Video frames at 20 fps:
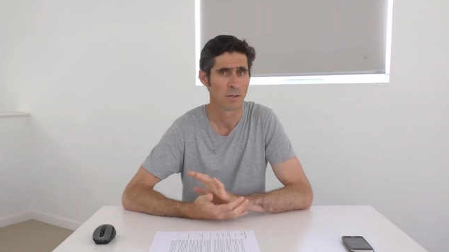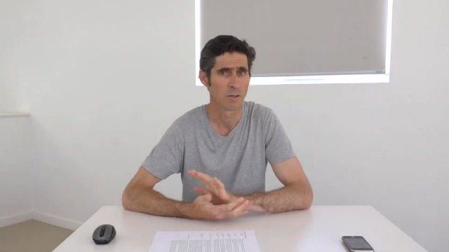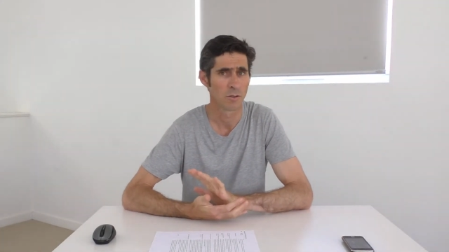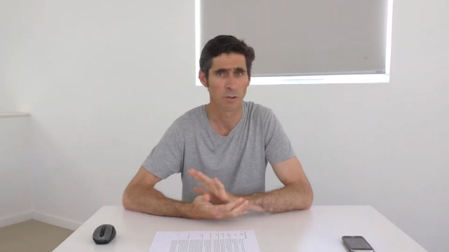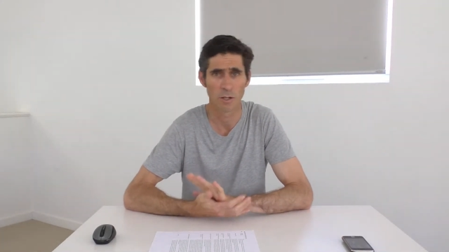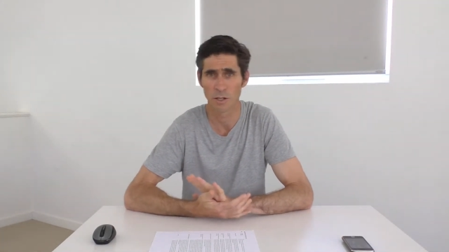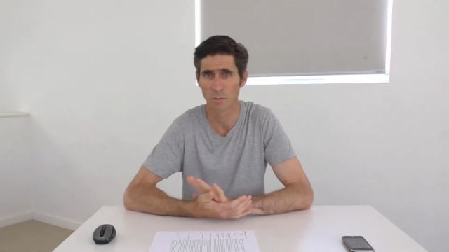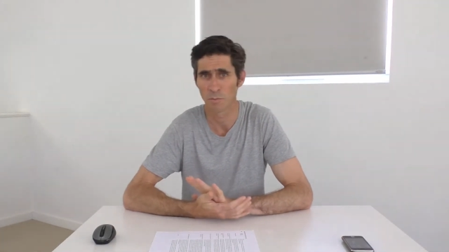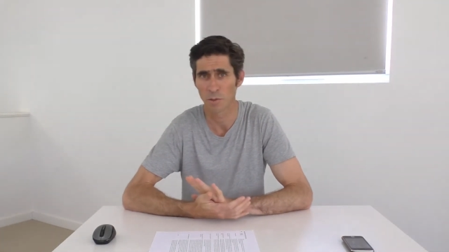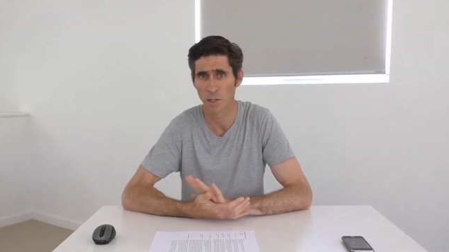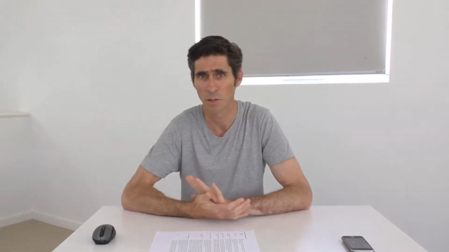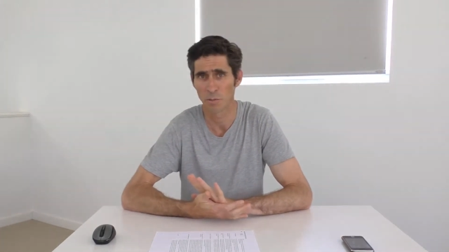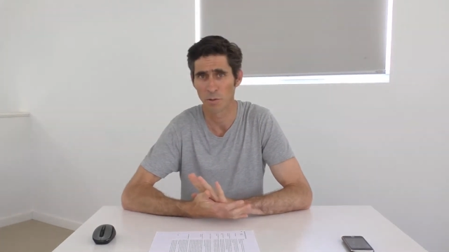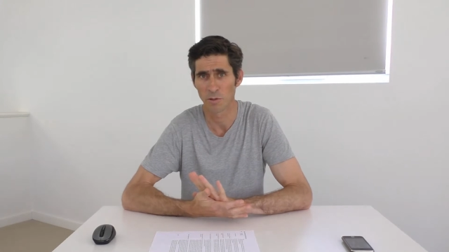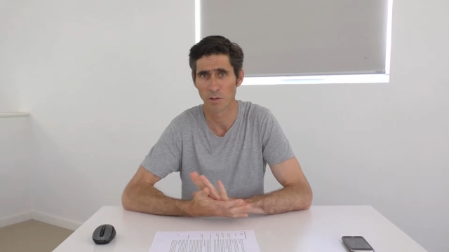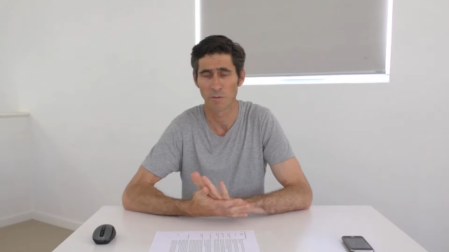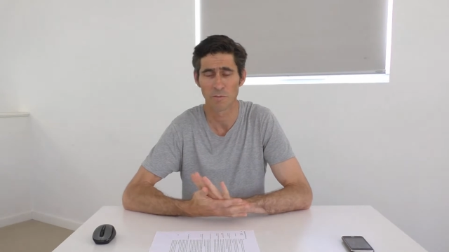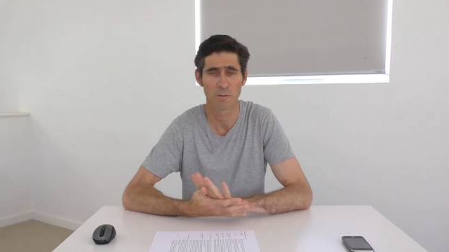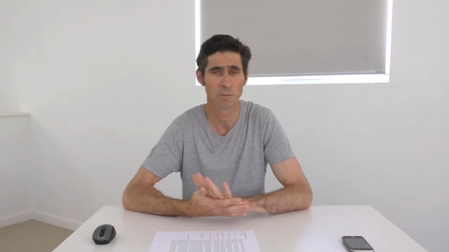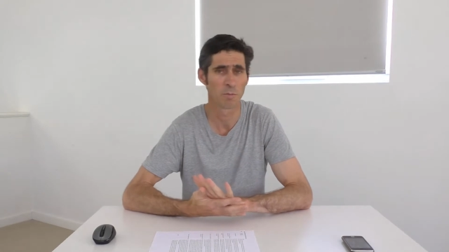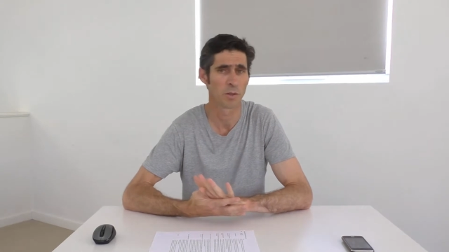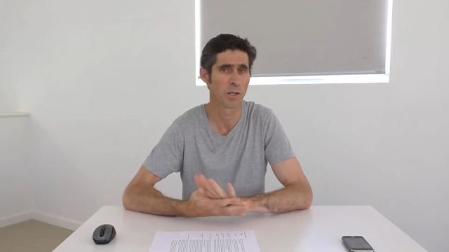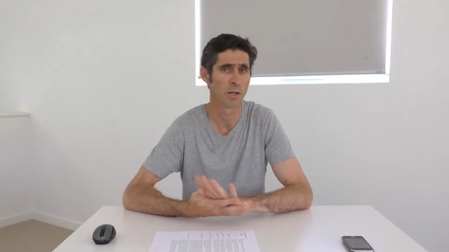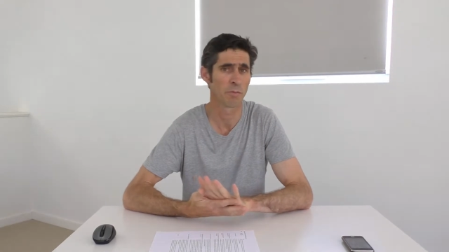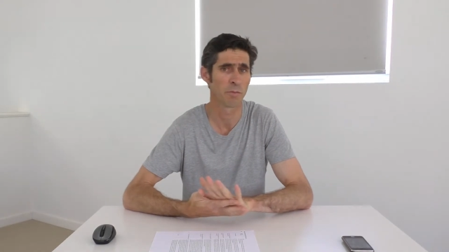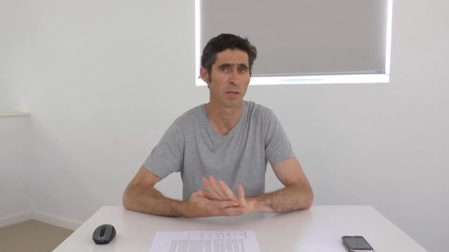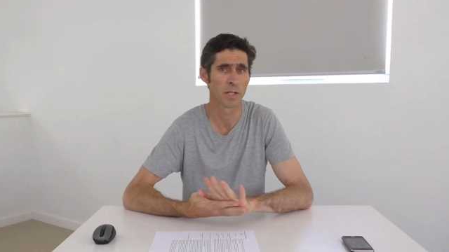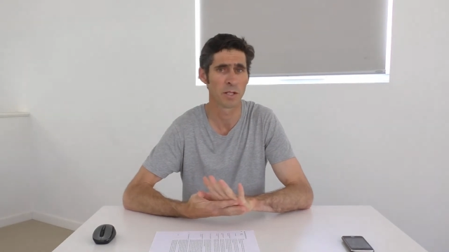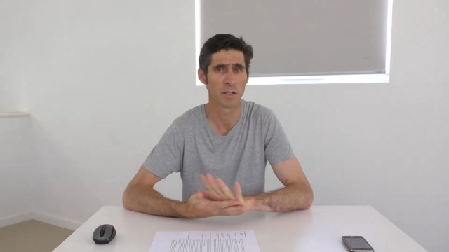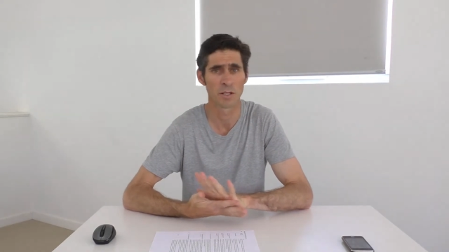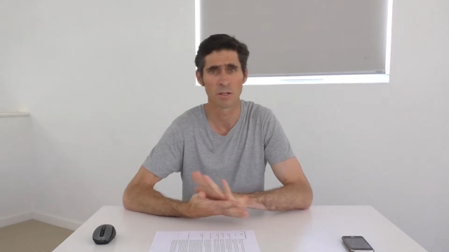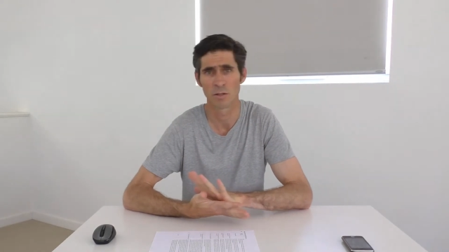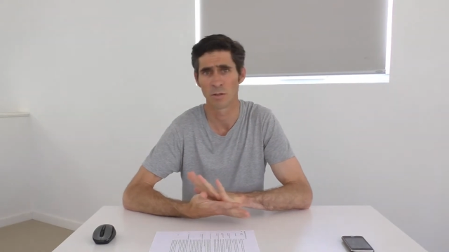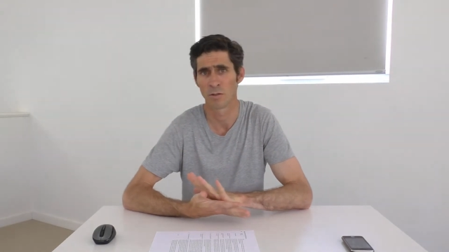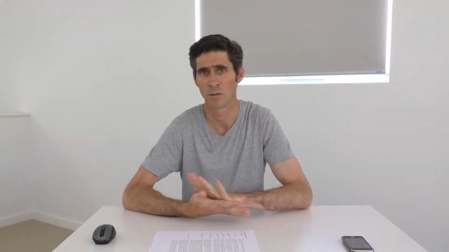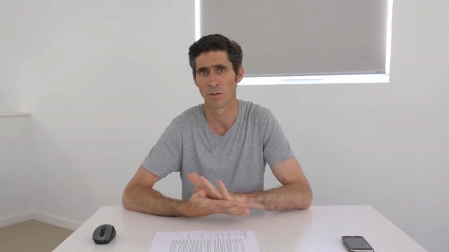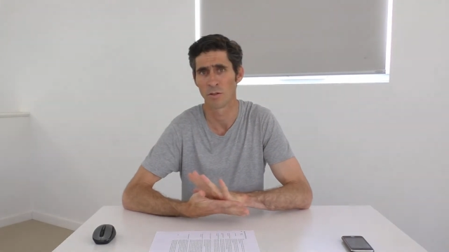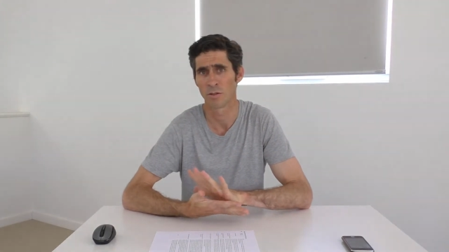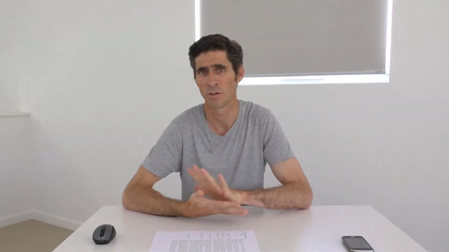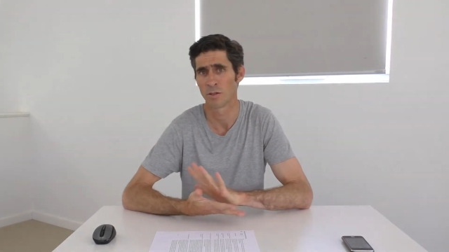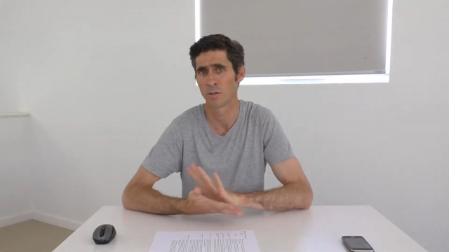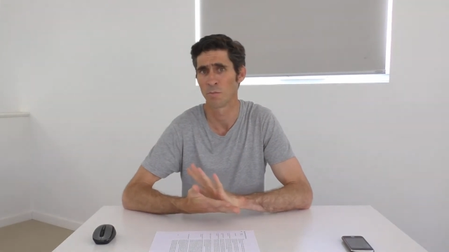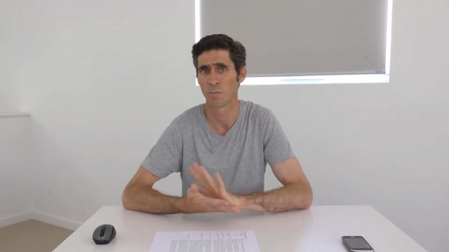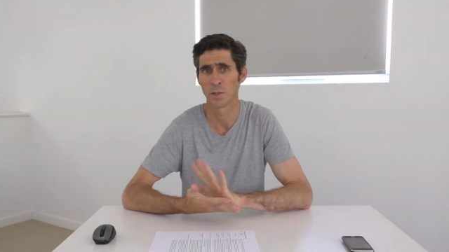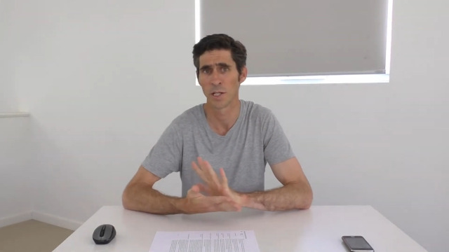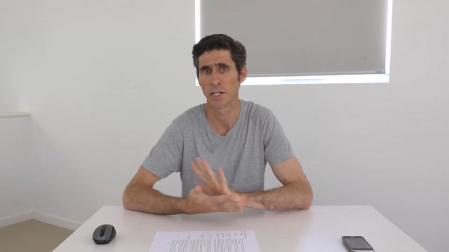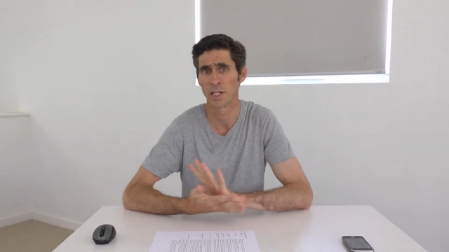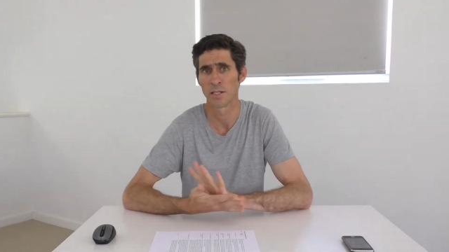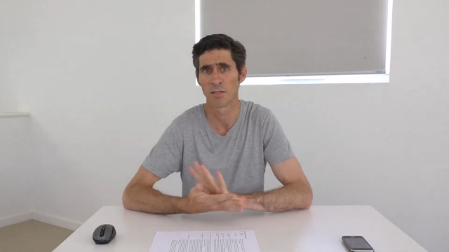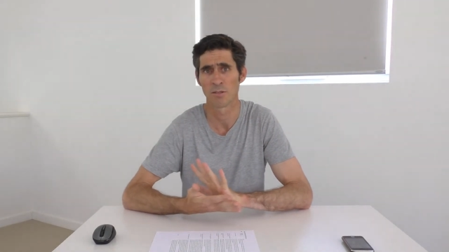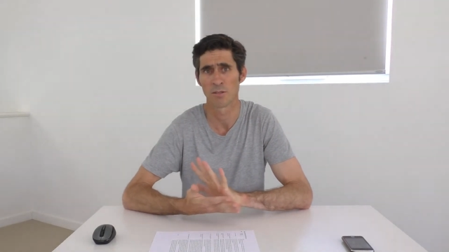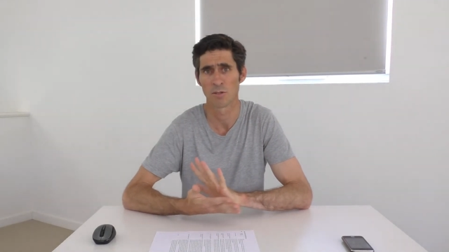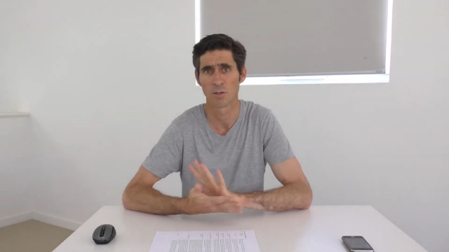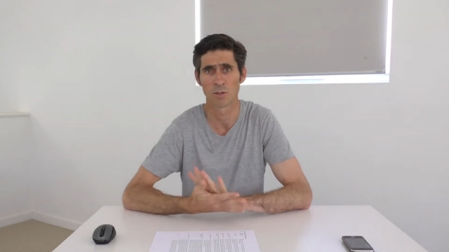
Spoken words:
throwing people off the property or to be